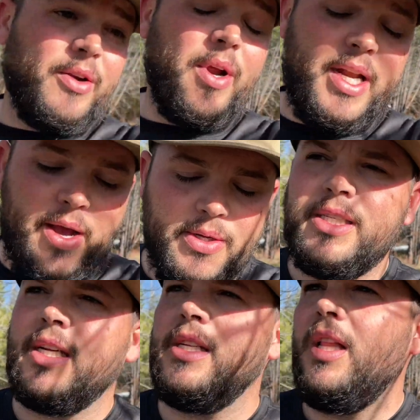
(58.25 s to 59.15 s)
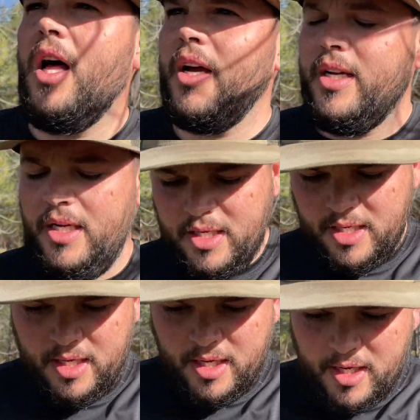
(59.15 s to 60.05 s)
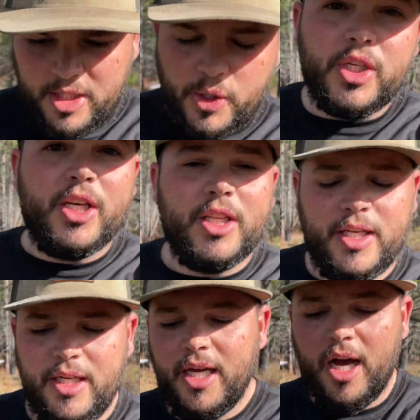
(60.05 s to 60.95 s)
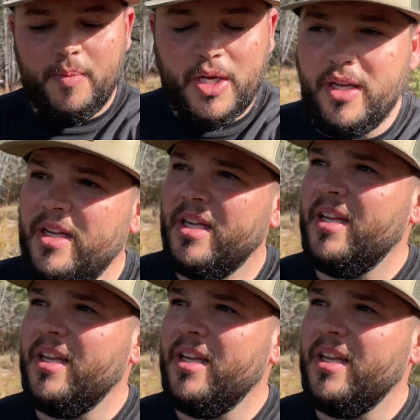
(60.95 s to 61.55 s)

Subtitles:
right now it's 6 o'clock. So it's a good thing to come in